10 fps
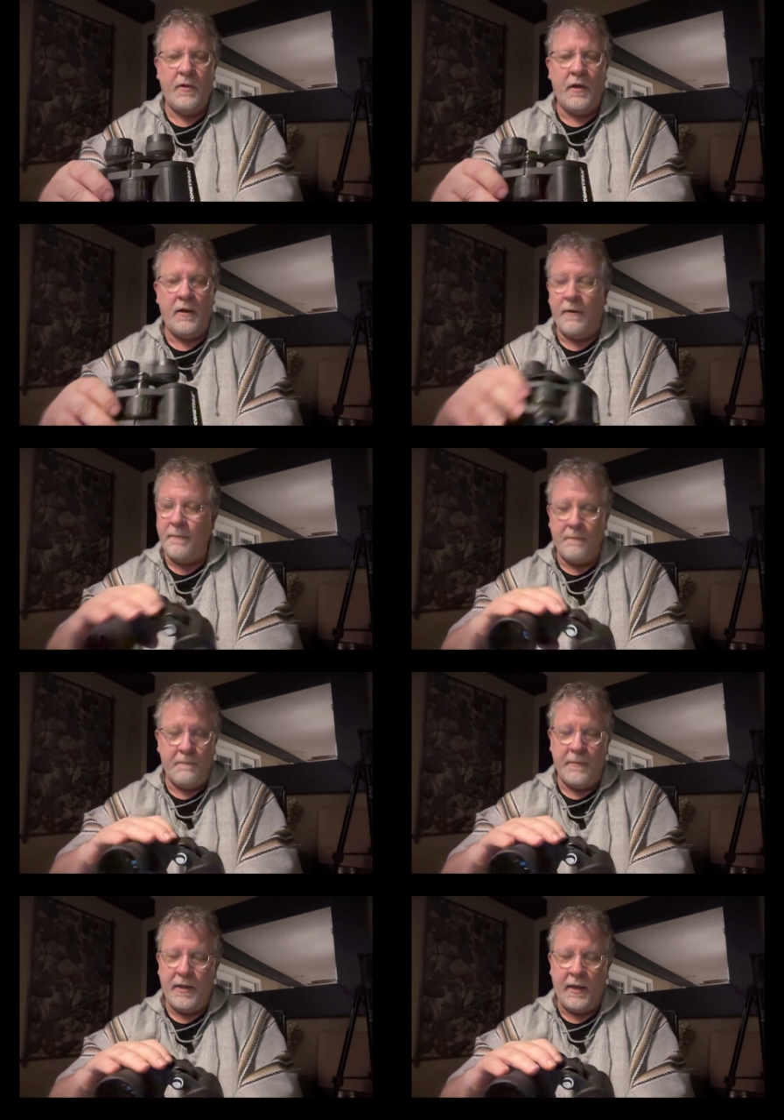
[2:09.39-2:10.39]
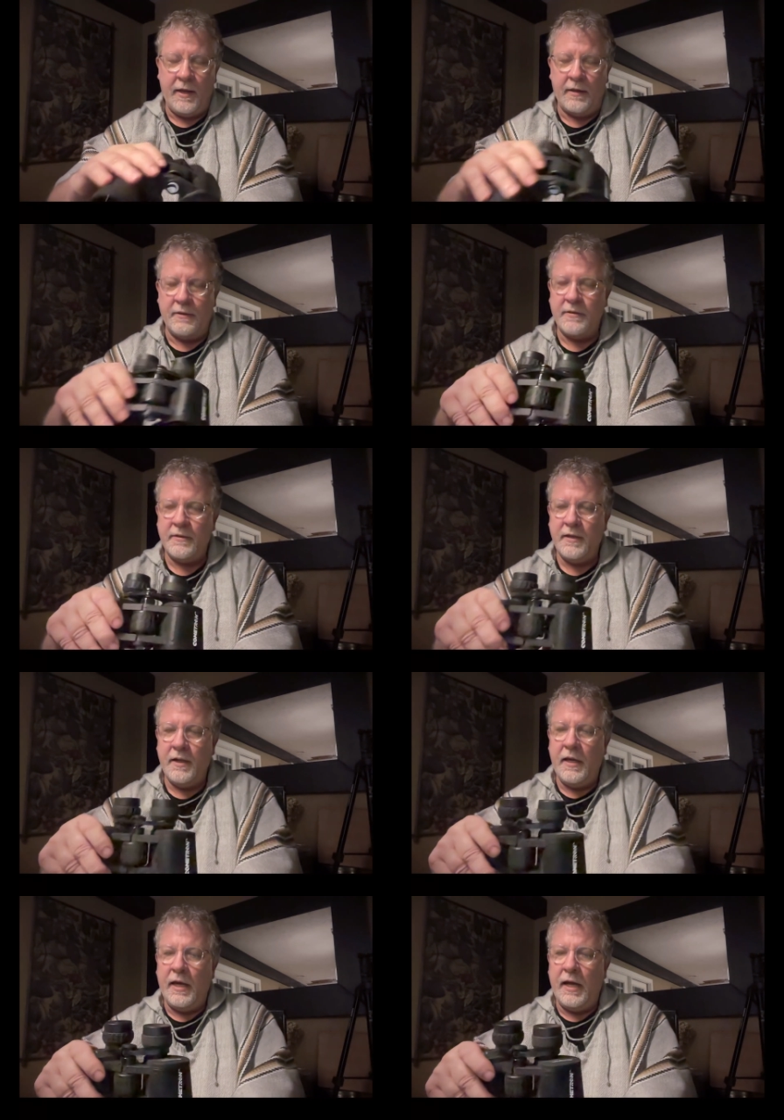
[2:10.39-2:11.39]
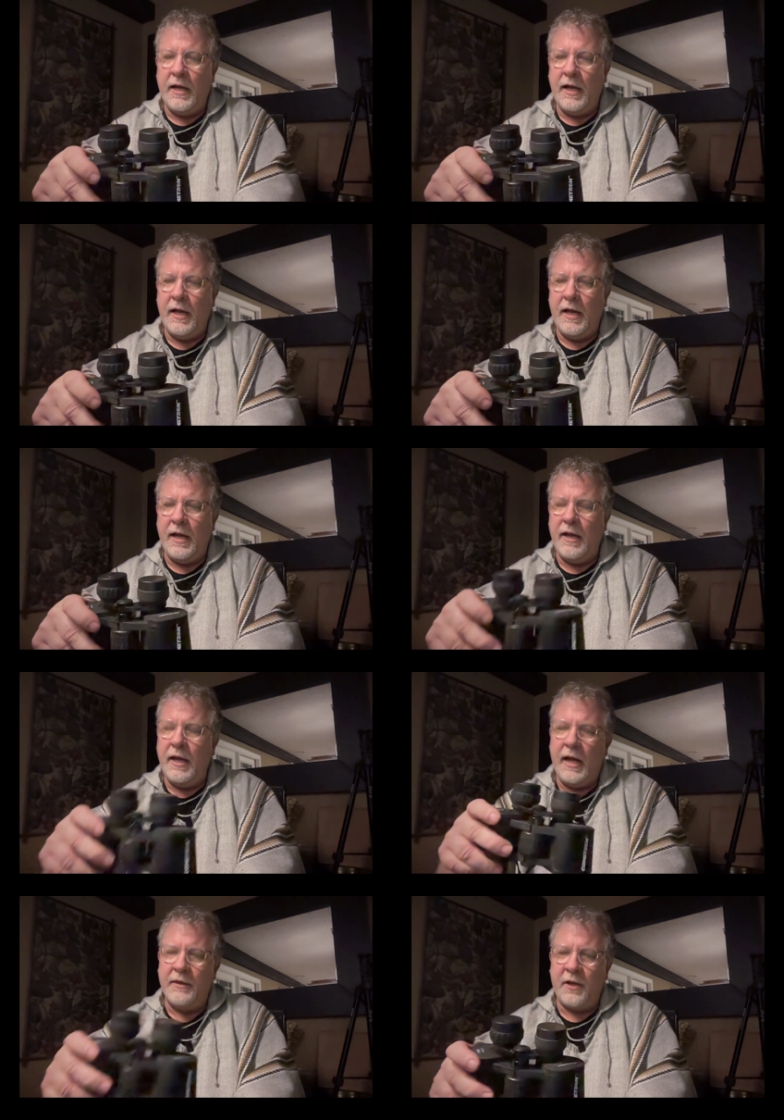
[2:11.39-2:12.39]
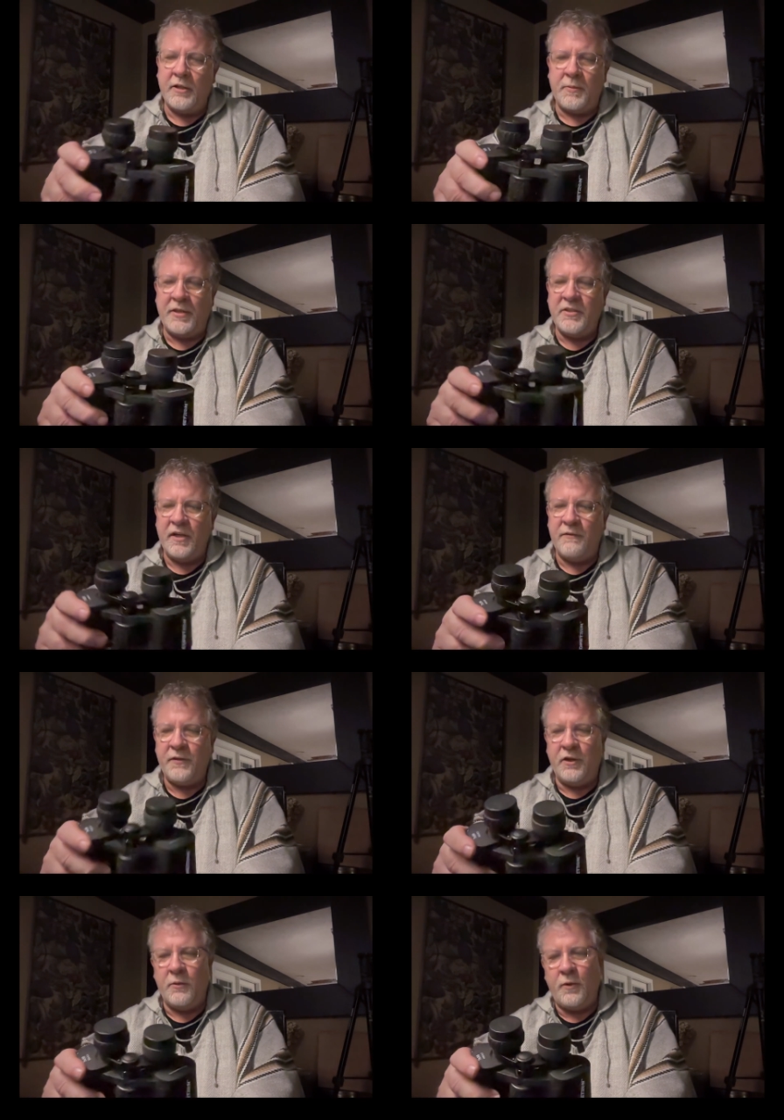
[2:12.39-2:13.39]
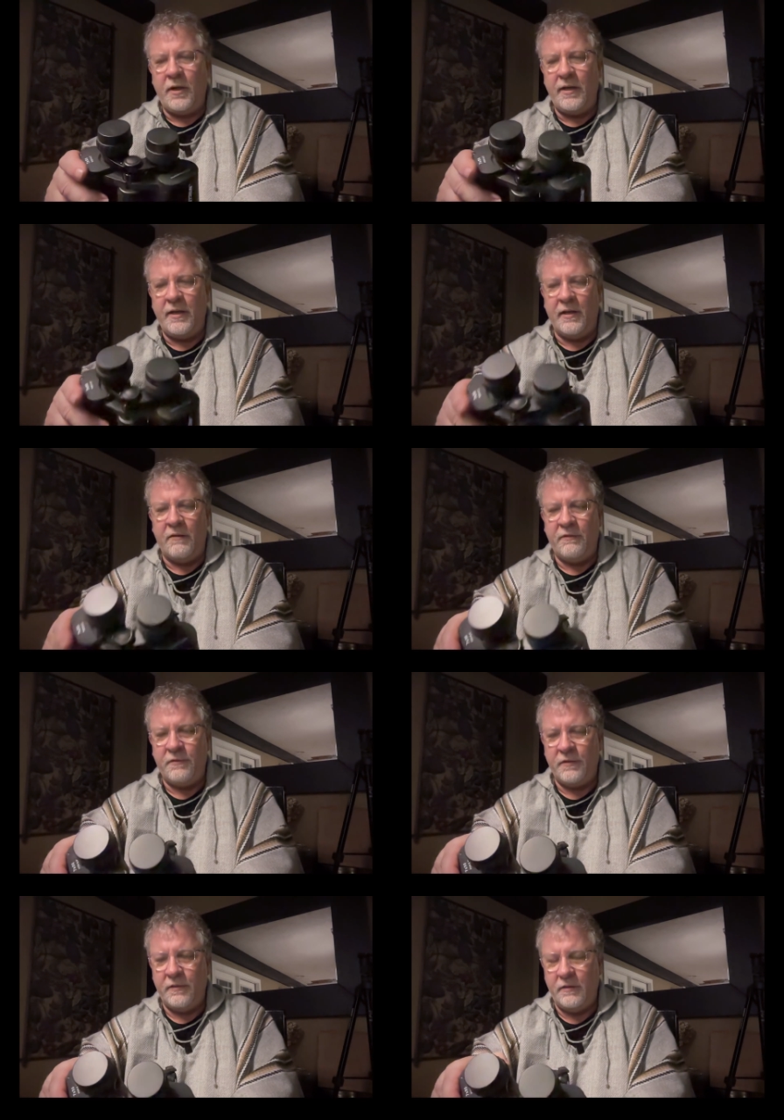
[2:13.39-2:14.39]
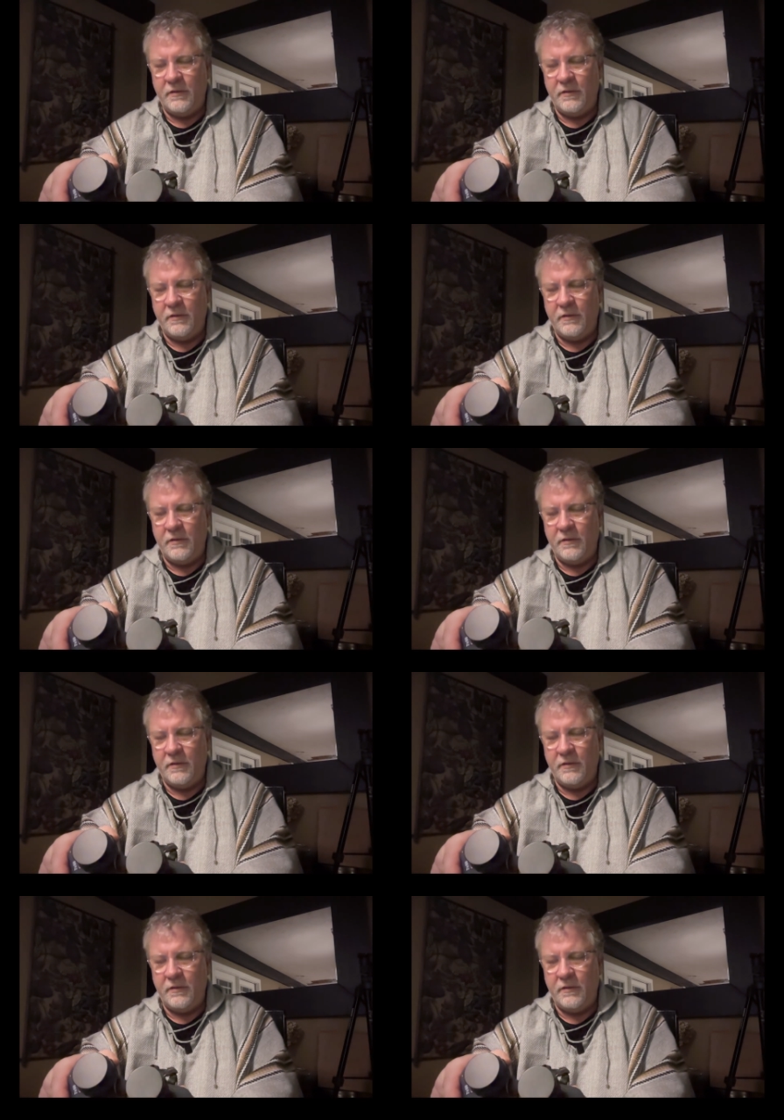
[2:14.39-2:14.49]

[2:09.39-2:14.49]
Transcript: Um, and I thought to myself, you know, what if